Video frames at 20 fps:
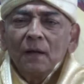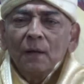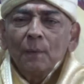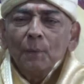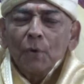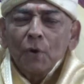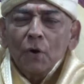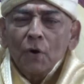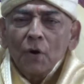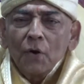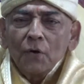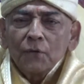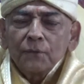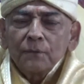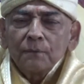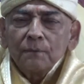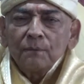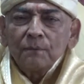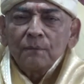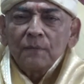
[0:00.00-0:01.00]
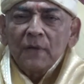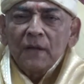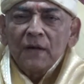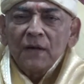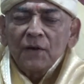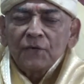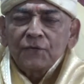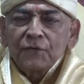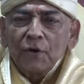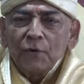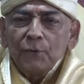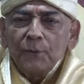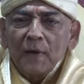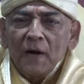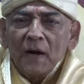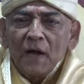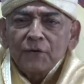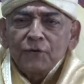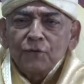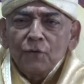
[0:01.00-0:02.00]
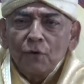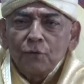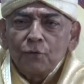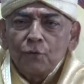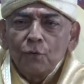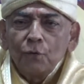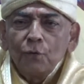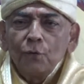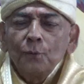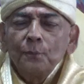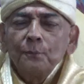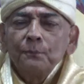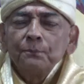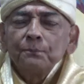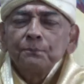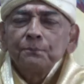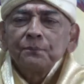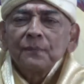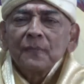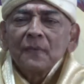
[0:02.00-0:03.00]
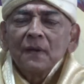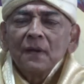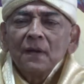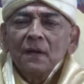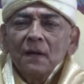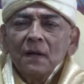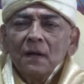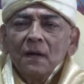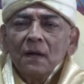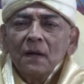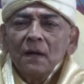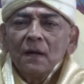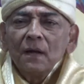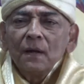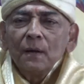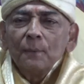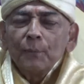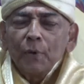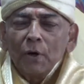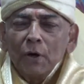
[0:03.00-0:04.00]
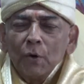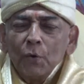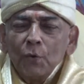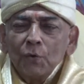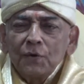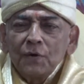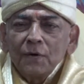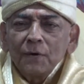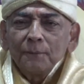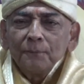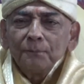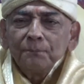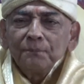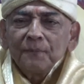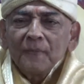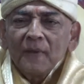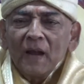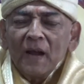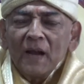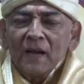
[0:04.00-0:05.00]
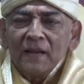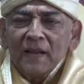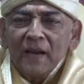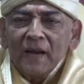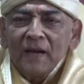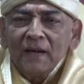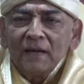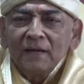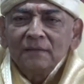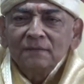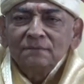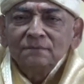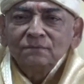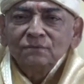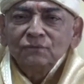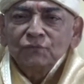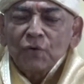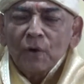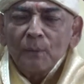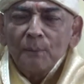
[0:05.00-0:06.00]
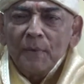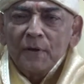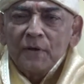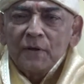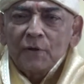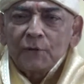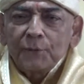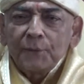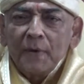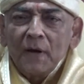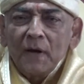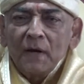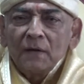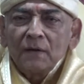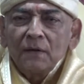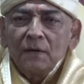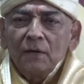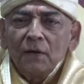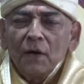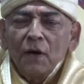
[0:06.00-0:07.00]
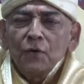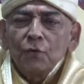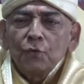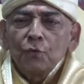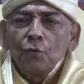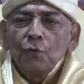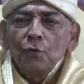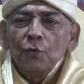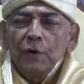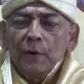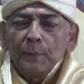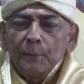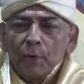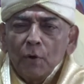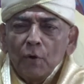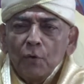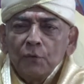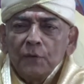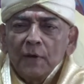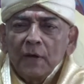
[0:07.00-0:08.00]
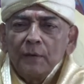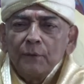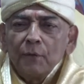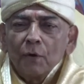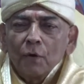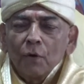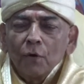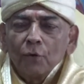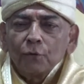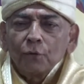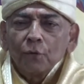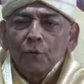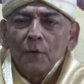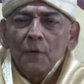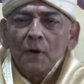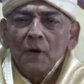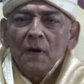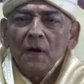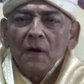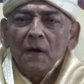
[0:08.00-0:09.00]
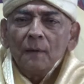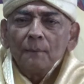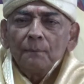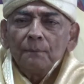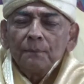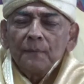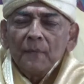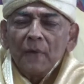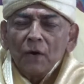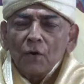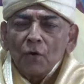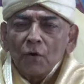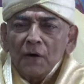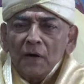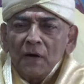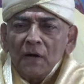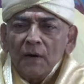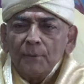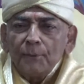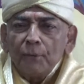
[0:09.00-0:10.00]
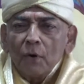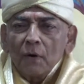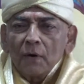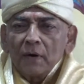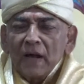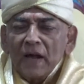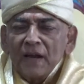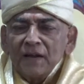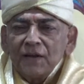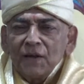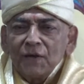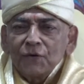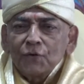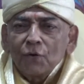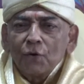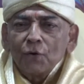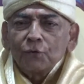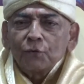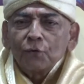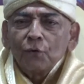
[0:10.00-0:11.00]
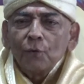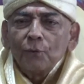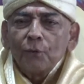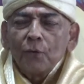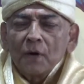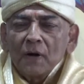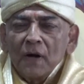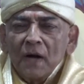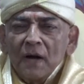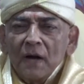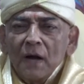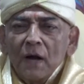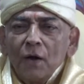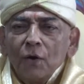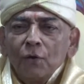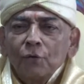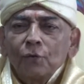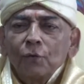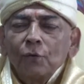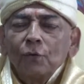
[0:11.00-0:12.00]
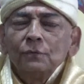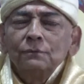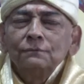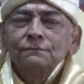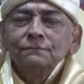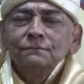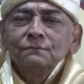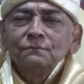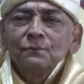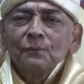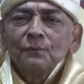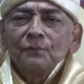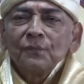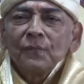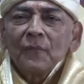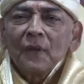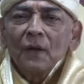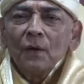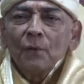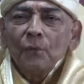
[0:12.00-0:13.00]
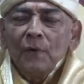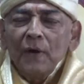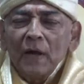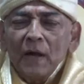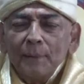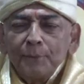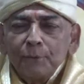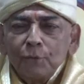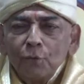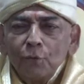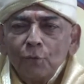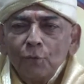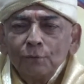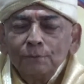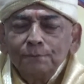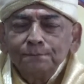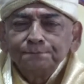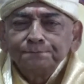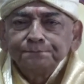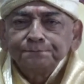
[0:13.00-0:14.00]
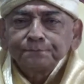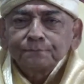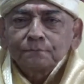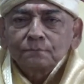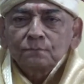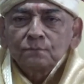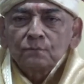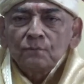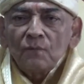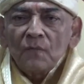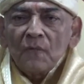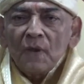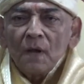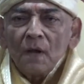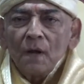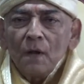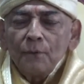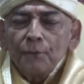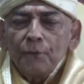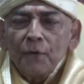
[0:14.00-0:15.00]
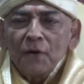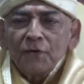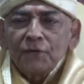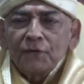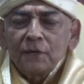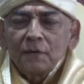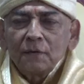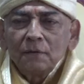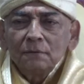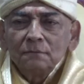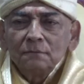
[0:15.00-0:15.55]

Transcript: because the industries were asked not to pollute, and then some measures were done to depollute the river also. Accordingly, for Ganges also, for Ganga also, we have to first